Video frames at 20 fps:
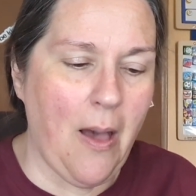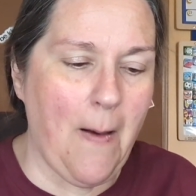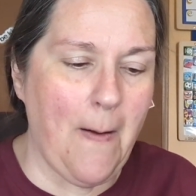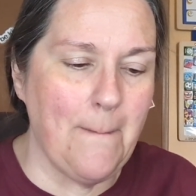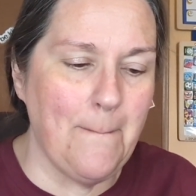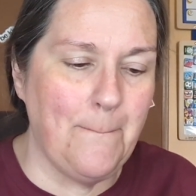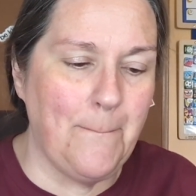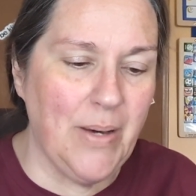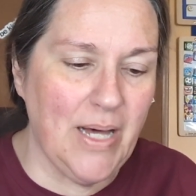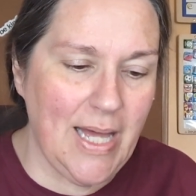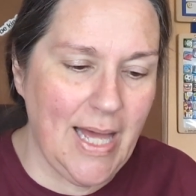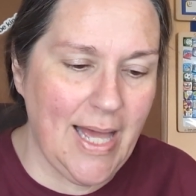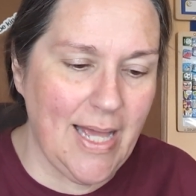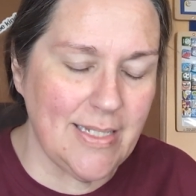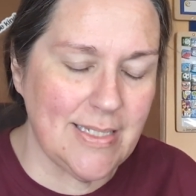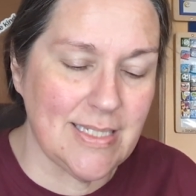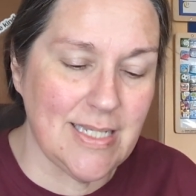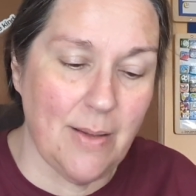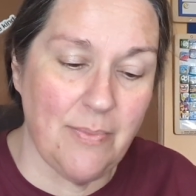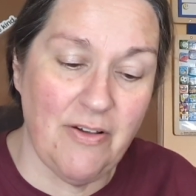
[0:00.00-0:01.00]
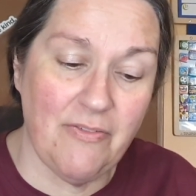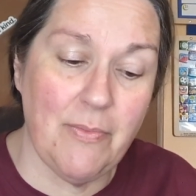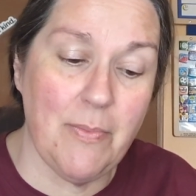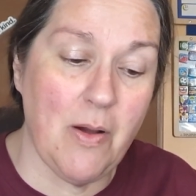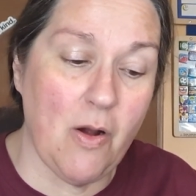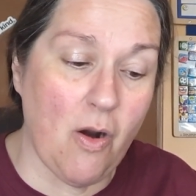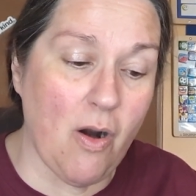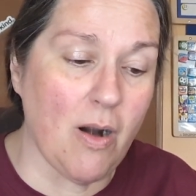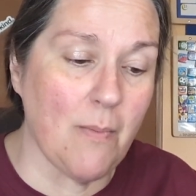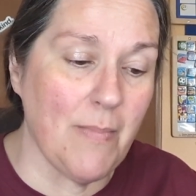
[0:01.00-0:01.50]
but some of them
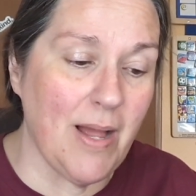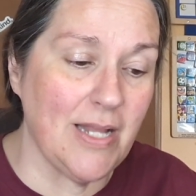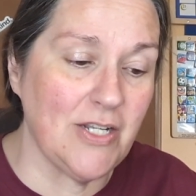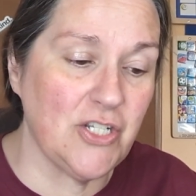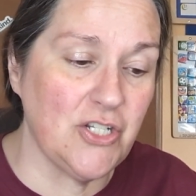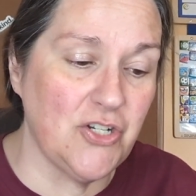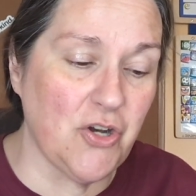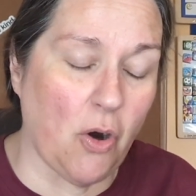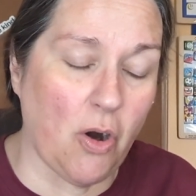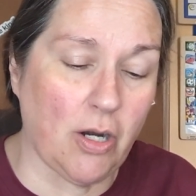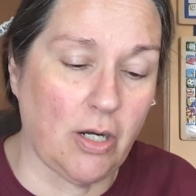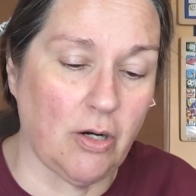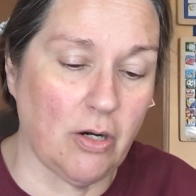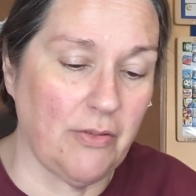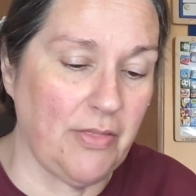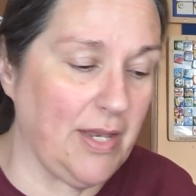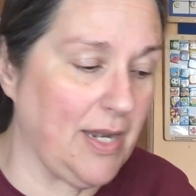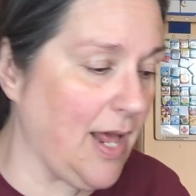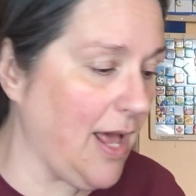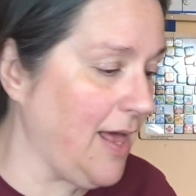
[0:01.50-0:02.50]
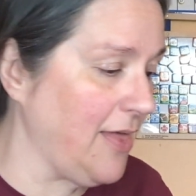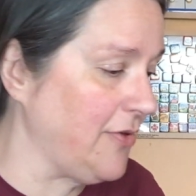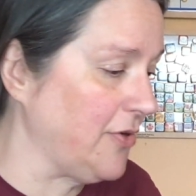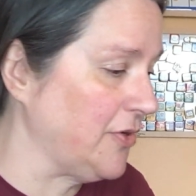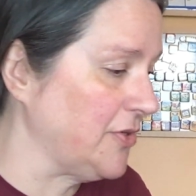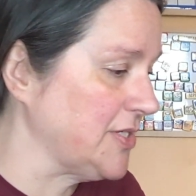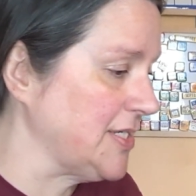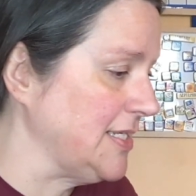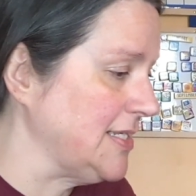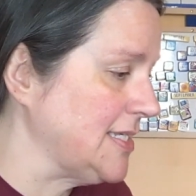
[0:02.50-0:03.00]
are much darker than
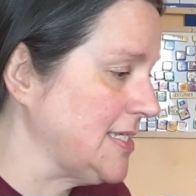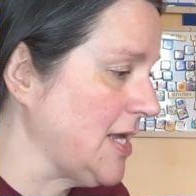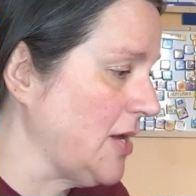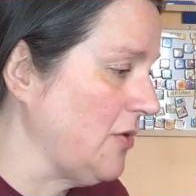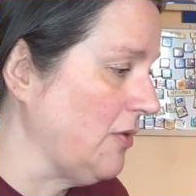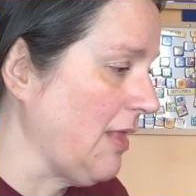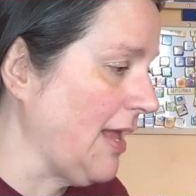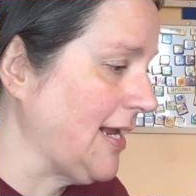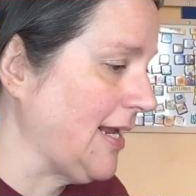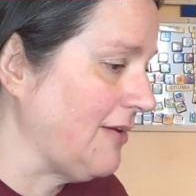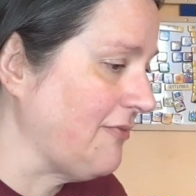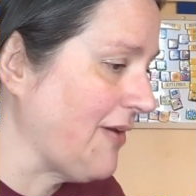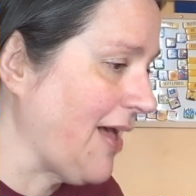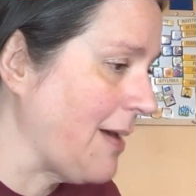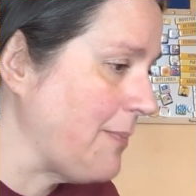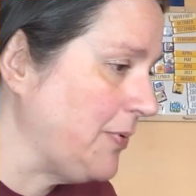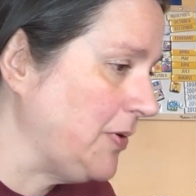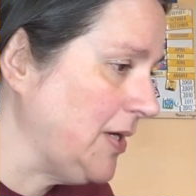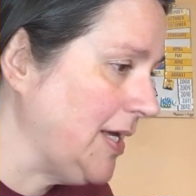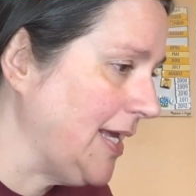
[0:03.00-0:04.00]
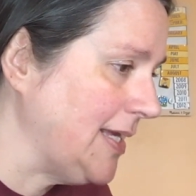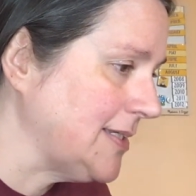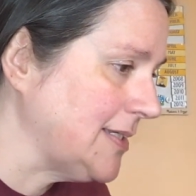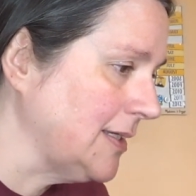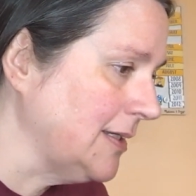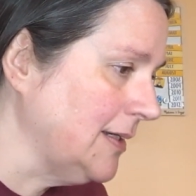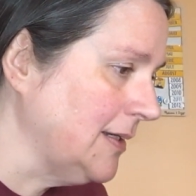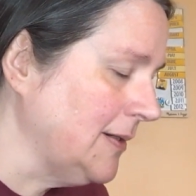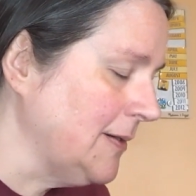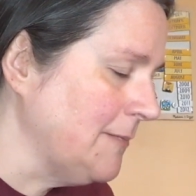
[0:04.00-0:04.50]
others. And so, like, if I put
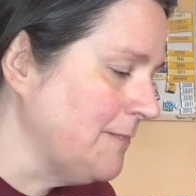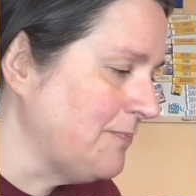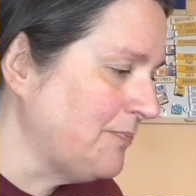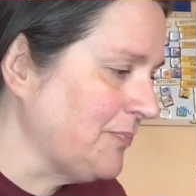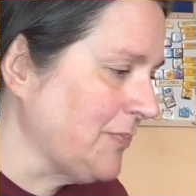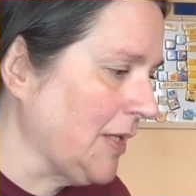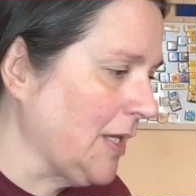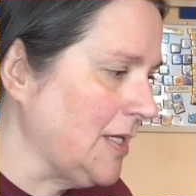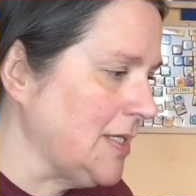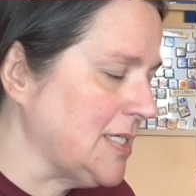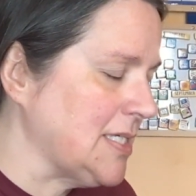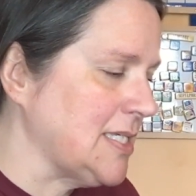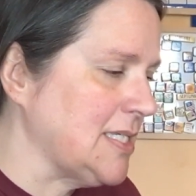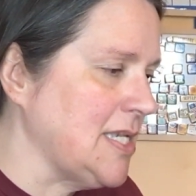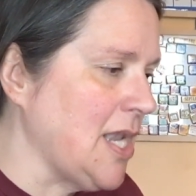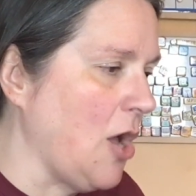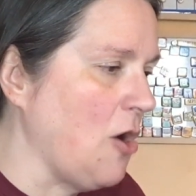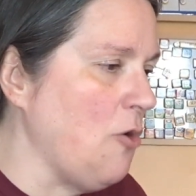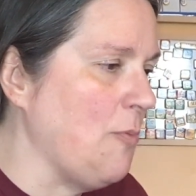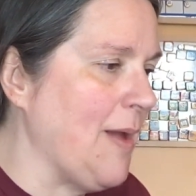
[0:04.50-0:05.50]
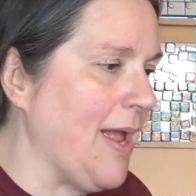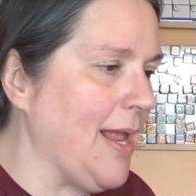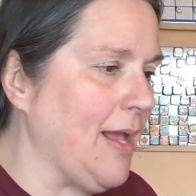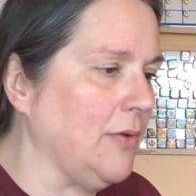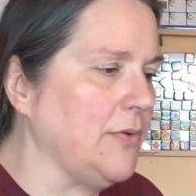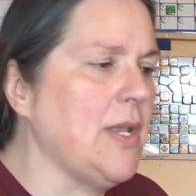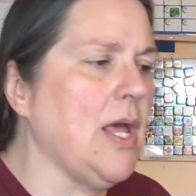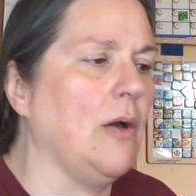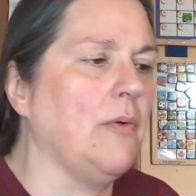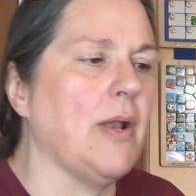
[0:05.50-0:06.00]

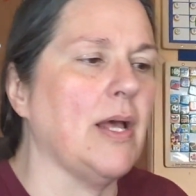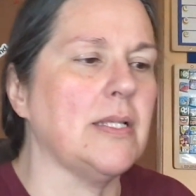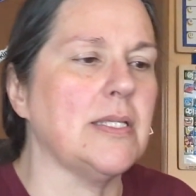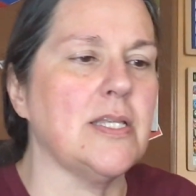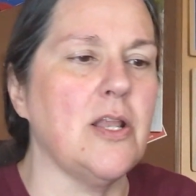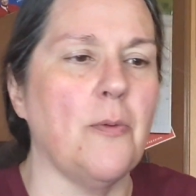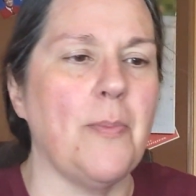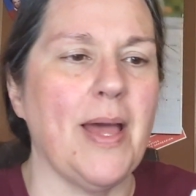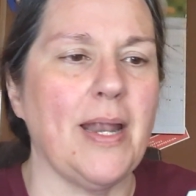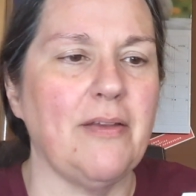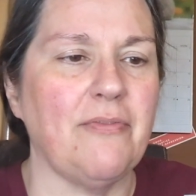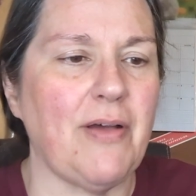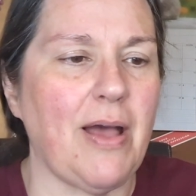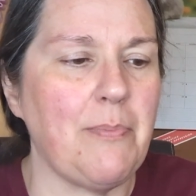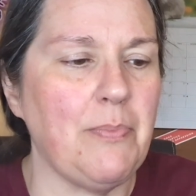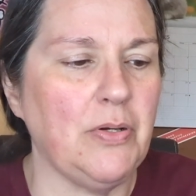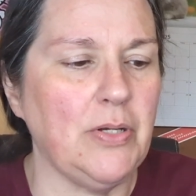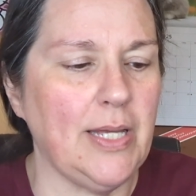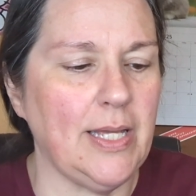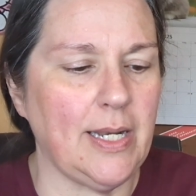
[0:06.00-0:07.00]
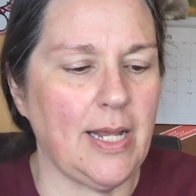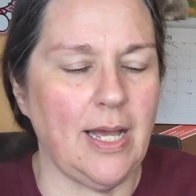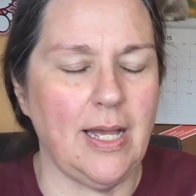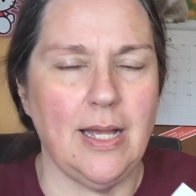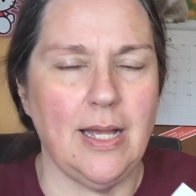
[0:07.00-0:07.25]
Snowbound, no, not Snowbound, if I put,